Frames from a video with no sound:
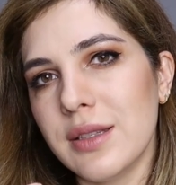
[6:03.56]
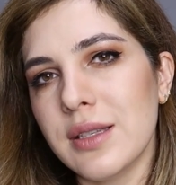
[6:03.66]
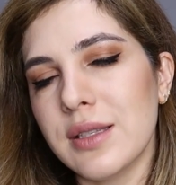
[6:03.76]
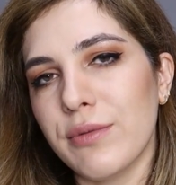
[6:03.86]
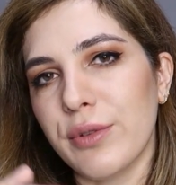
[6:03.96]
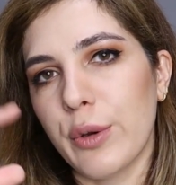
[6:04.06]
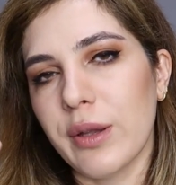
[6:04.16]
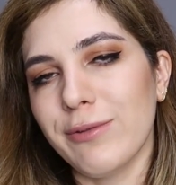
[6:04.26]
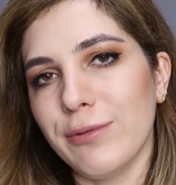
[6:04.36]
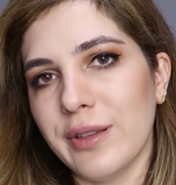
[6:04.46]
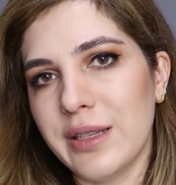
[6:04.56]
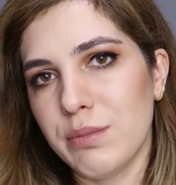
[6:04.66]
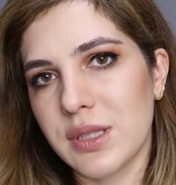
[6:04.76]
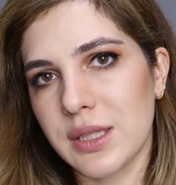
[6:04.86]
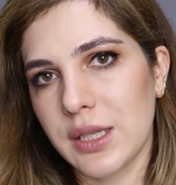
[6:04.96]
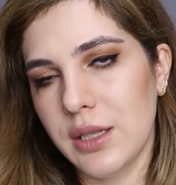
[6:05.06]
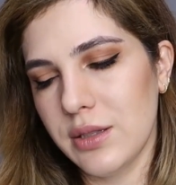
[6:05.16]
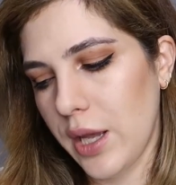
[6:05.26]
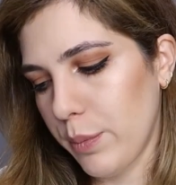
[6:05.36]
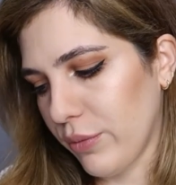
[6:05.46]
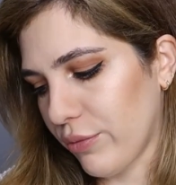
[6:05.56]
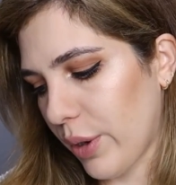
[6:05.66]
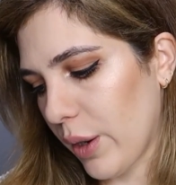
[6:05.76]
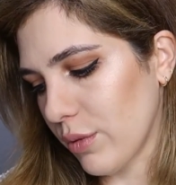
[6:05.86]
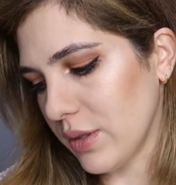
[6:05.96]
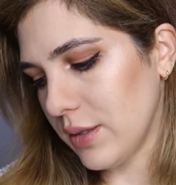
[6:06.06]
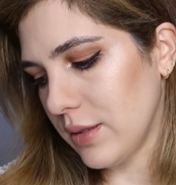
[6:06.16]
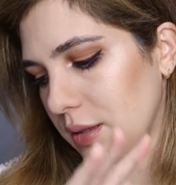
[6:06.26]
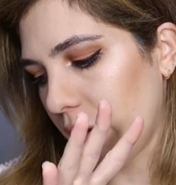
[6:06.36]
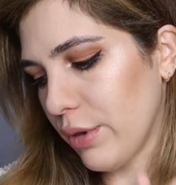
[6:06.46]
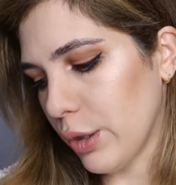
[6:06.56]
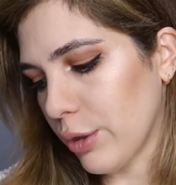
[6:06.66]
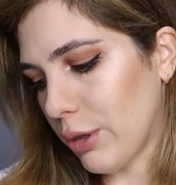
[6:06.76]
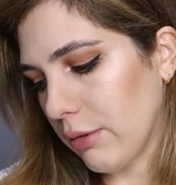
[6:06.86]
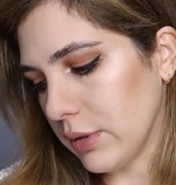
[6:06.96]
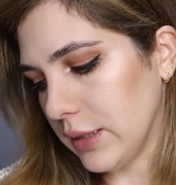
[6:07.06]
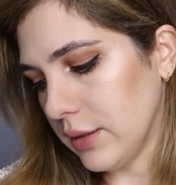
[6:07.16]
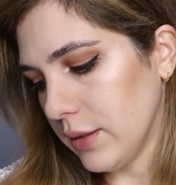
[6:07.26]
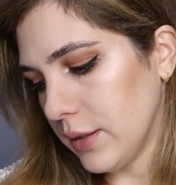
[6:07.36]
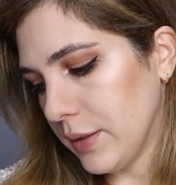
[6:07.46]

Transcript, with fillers: This is a very flimsy type of fragrance. It's not very grounded.